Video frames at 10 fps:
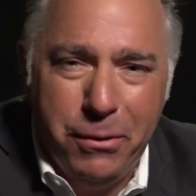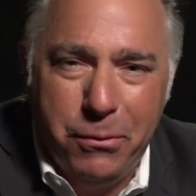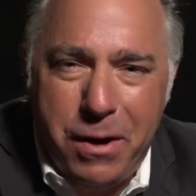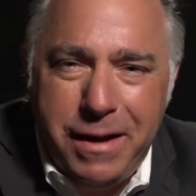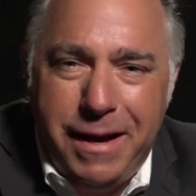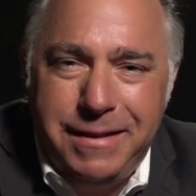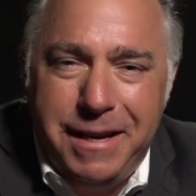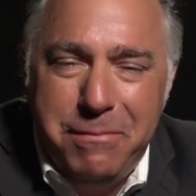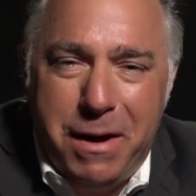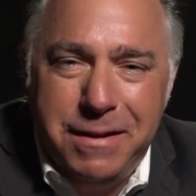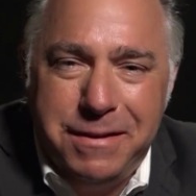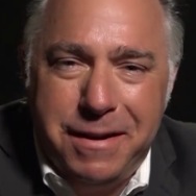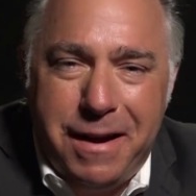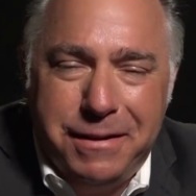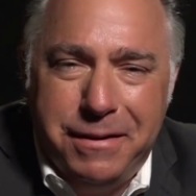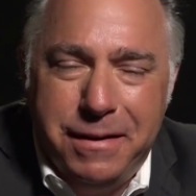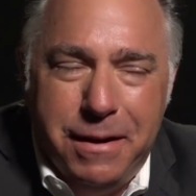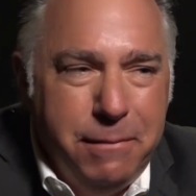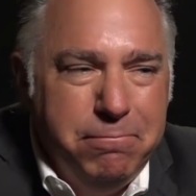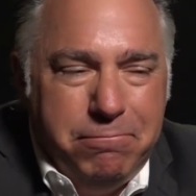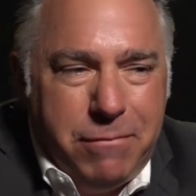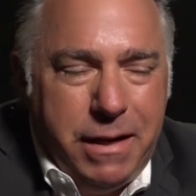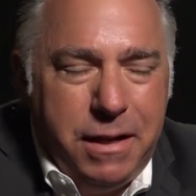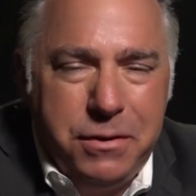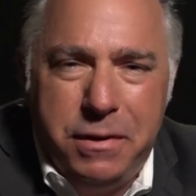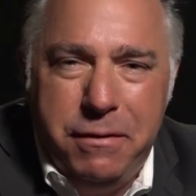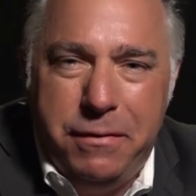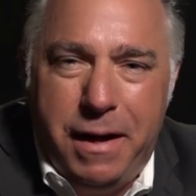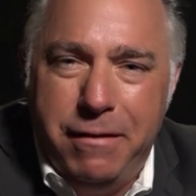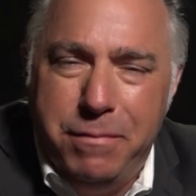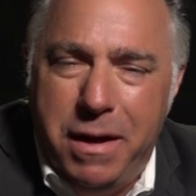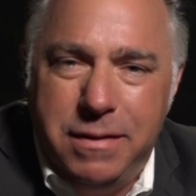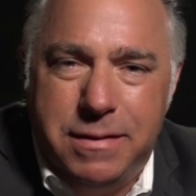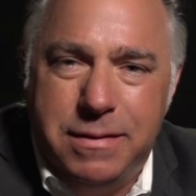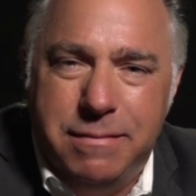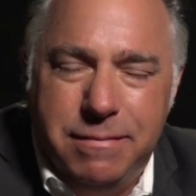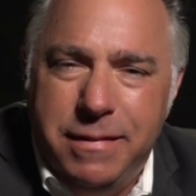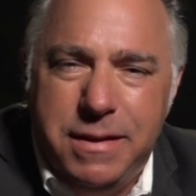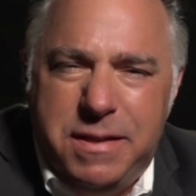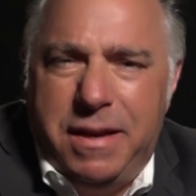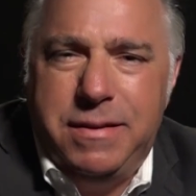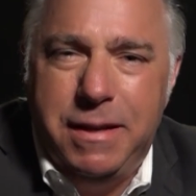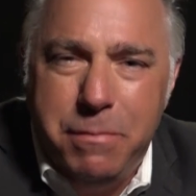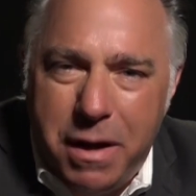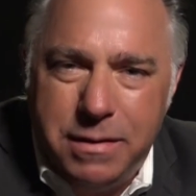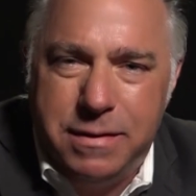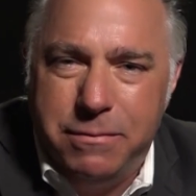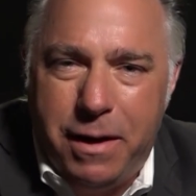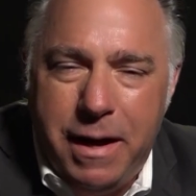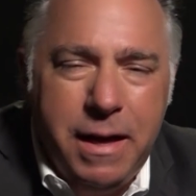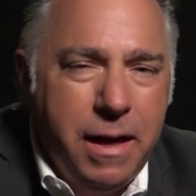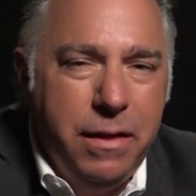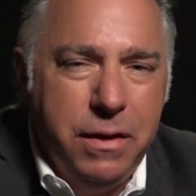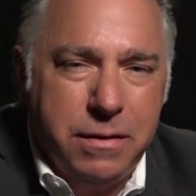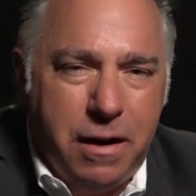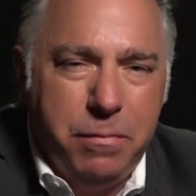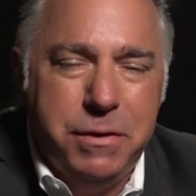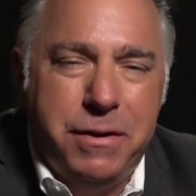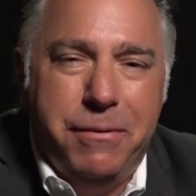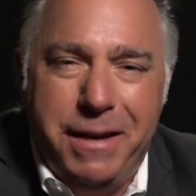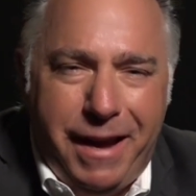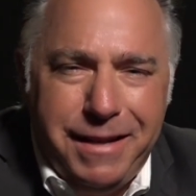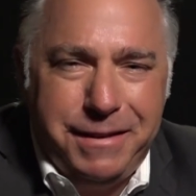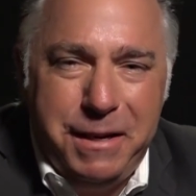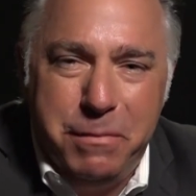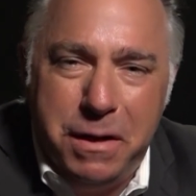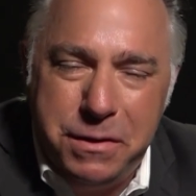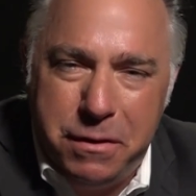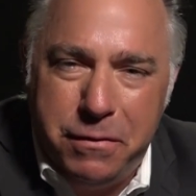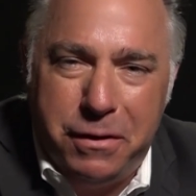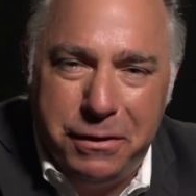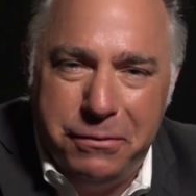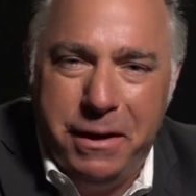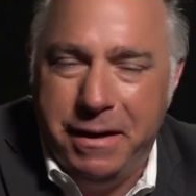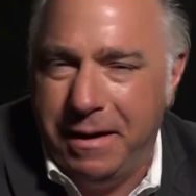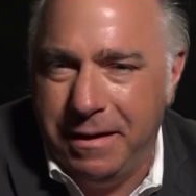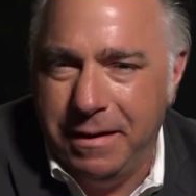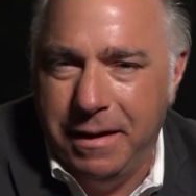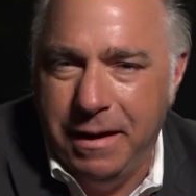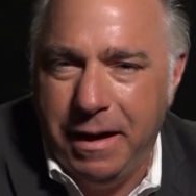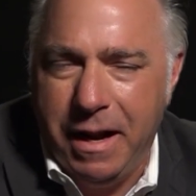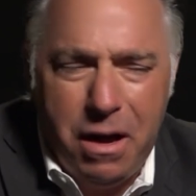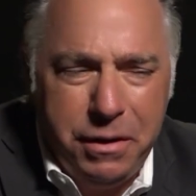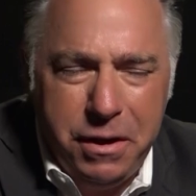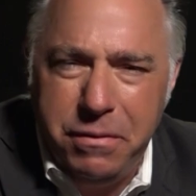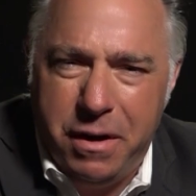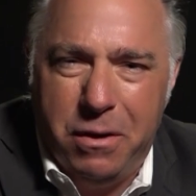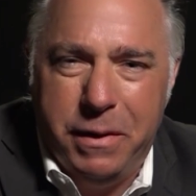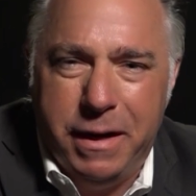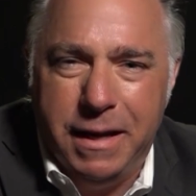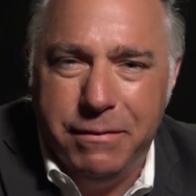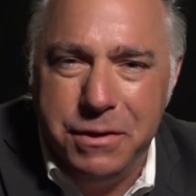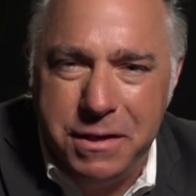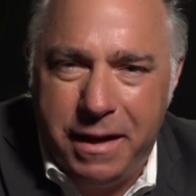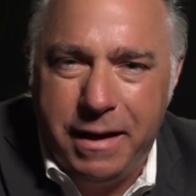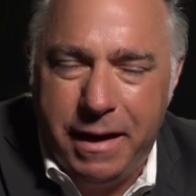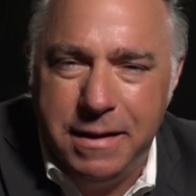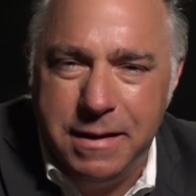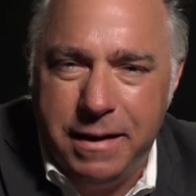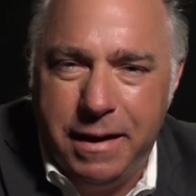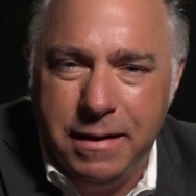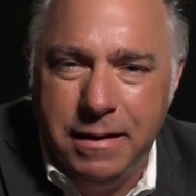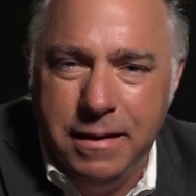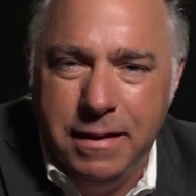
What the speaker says: Why 18 months, doctor? Why not 25 months? That's 60 months. Why this arbitrary 18 months you've all agreed on? And how do you know we can never shake hands again?